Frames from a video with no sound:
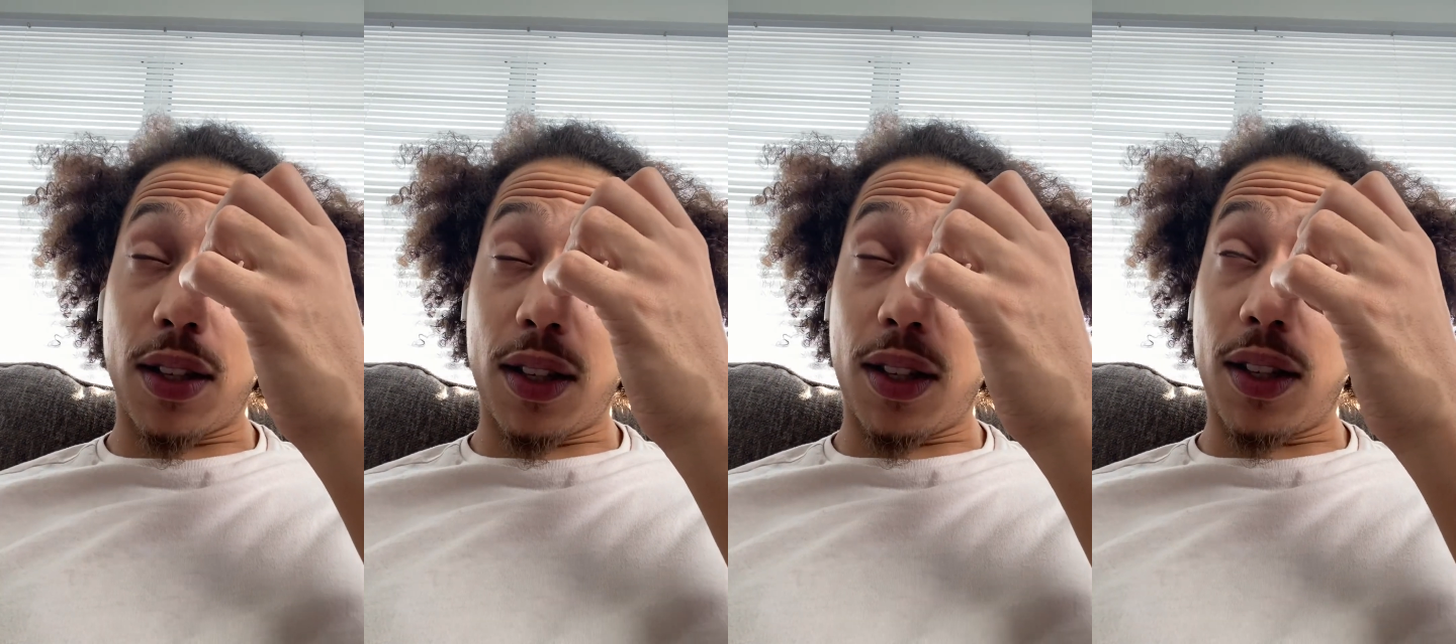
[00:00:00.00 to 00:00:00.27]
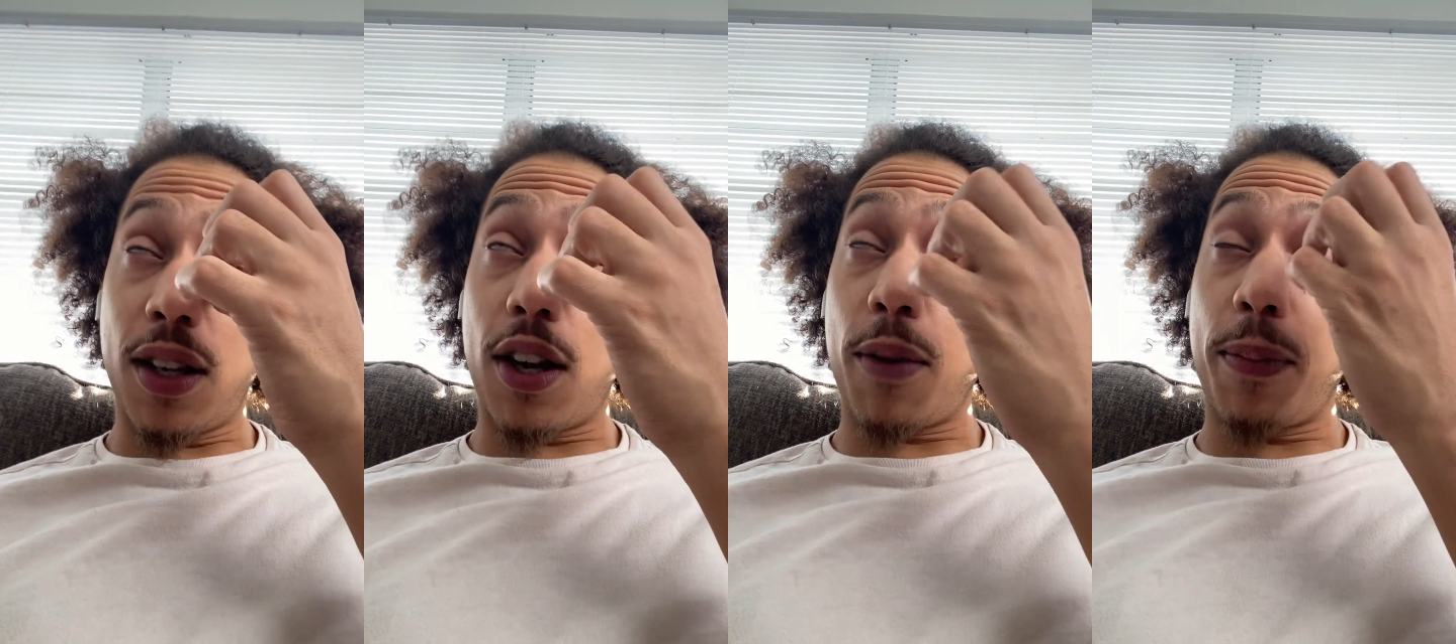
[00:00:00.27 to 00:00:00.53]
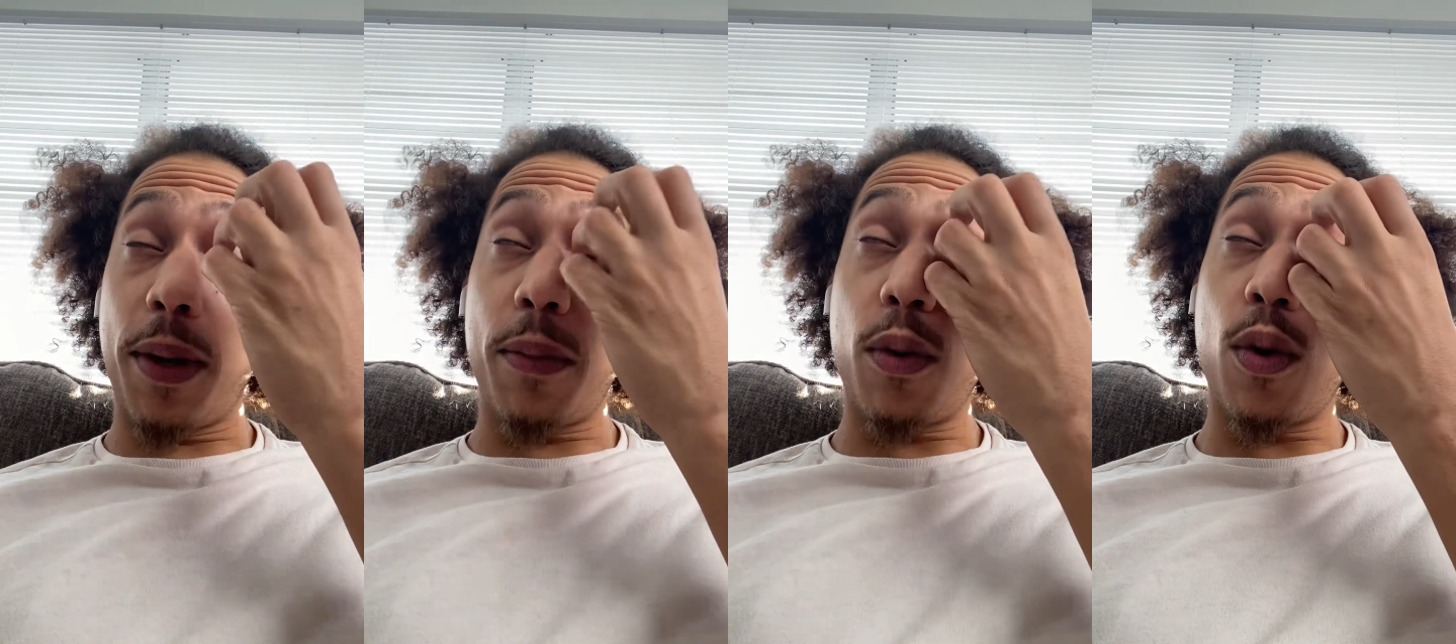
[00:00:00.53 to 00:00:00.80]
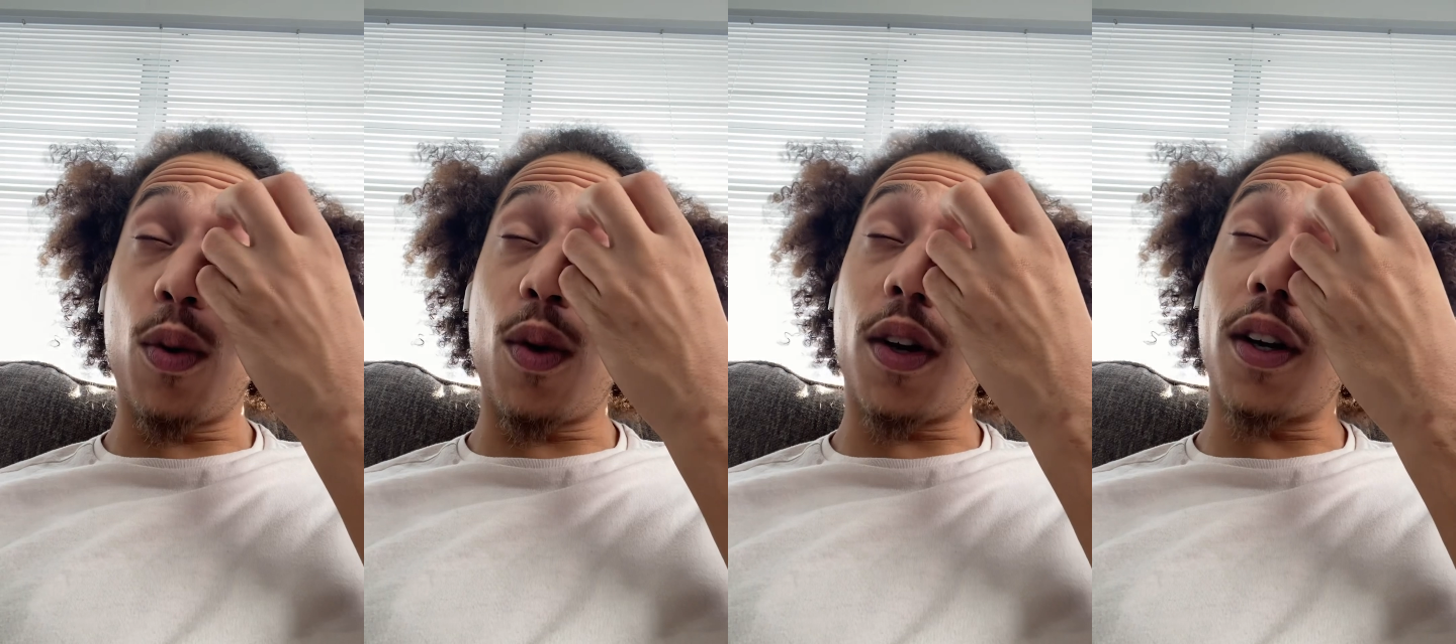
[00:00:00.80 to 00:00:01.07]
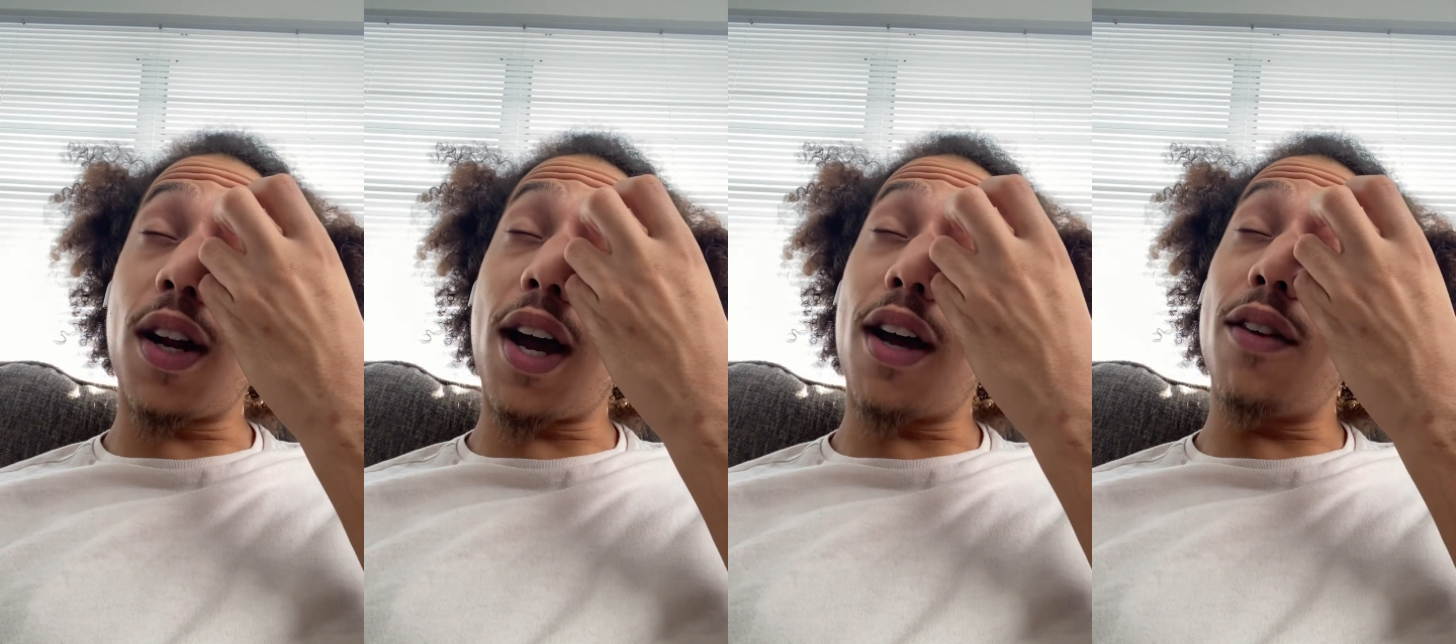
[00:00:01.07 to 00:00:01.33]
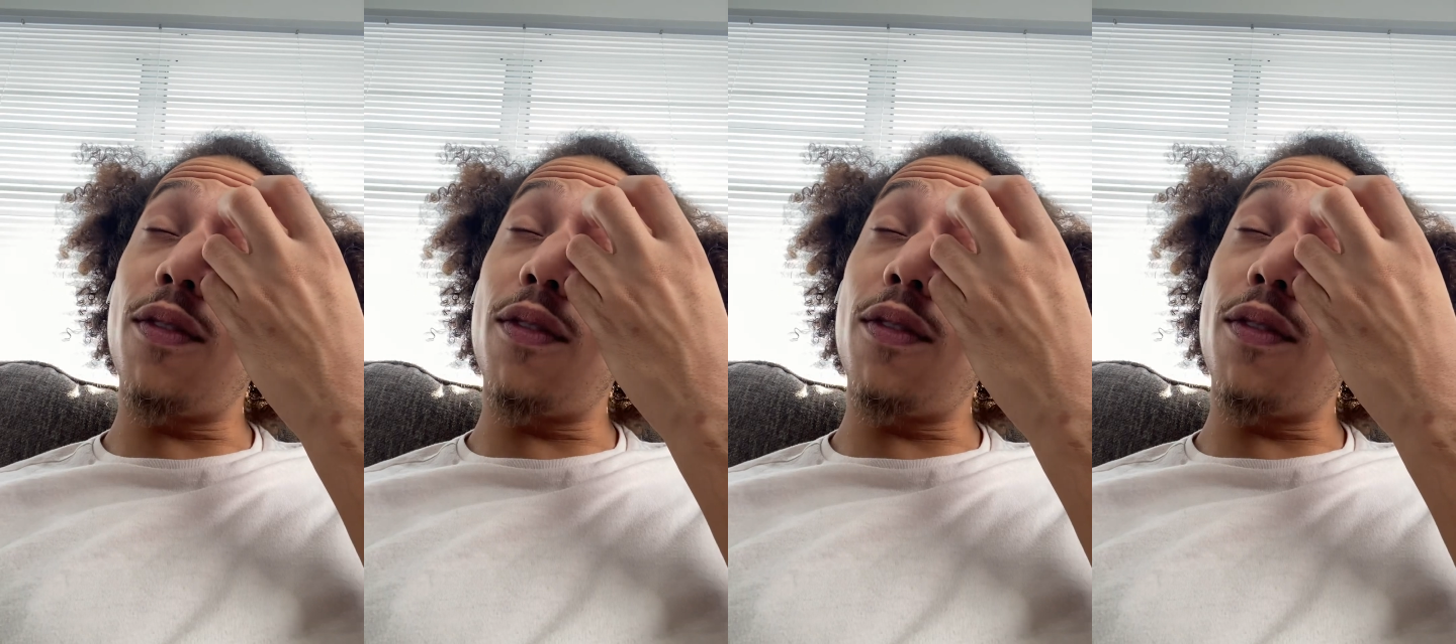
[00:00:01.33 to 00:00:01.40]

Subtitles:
there are people who are not